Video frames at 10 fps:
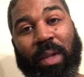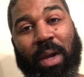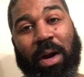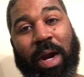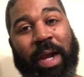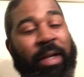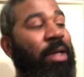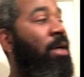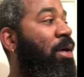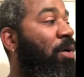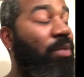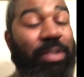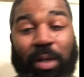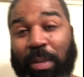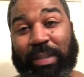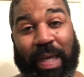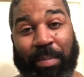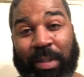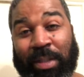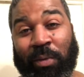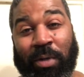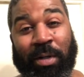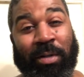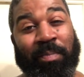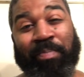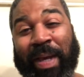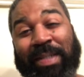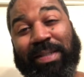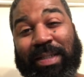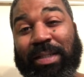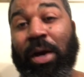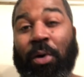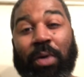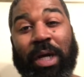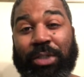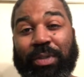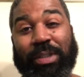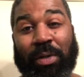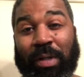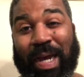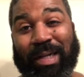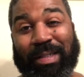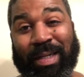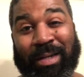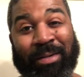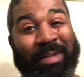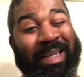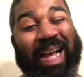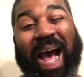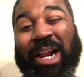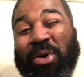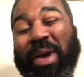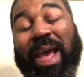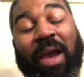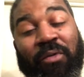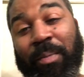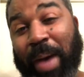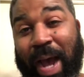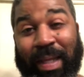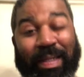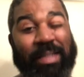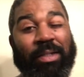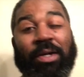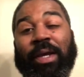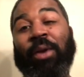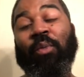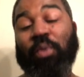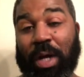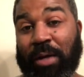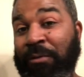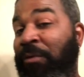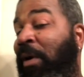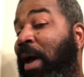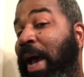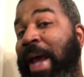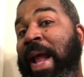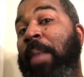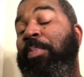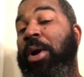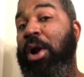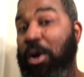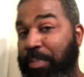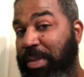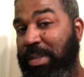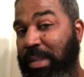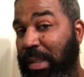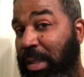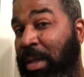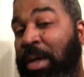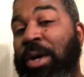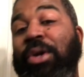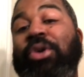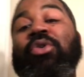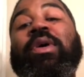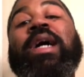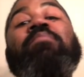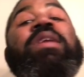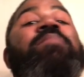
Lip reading: All right, with so much happening in the world, basically the whole country is on lockdown. I know everybody is looking rough, and I purposely grew out my